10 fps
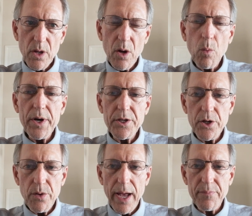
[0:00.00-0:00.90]
we
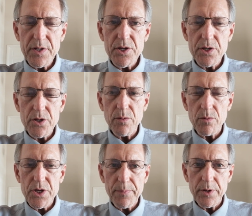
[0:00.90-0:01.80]
do have, this is
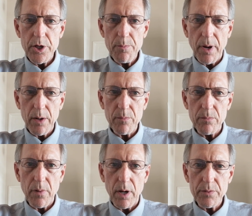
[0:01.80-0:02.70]
something you might
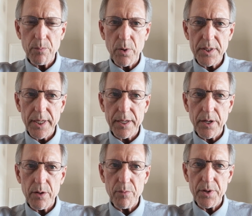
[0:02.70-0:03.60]
want to take a
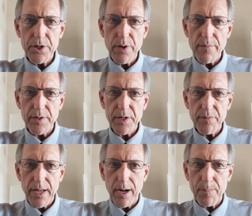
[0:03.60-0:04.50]
note of. We do have a
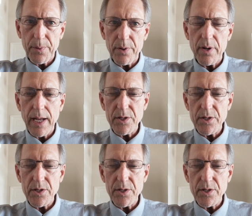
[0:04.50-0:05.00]
developer.